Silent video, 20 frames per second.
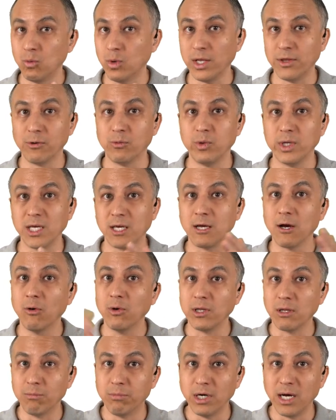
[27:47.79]
whether we
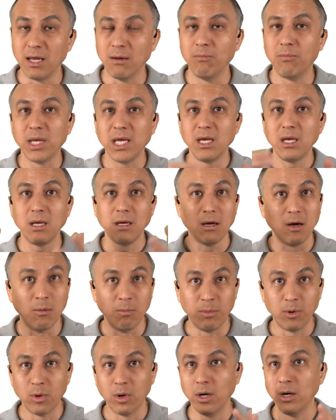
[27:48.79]
go with a plan B,
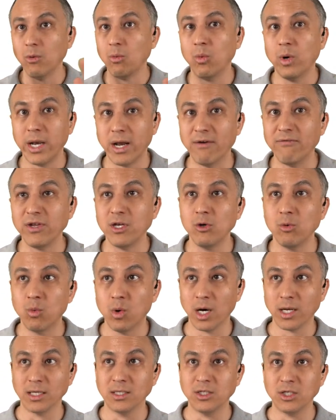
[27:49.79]
abort, whatever you
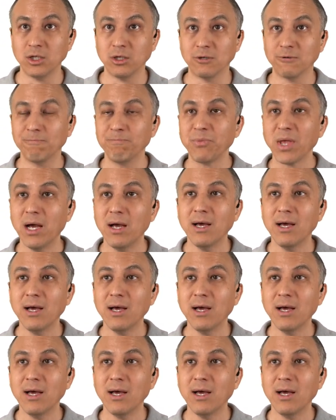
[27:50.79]
want to do.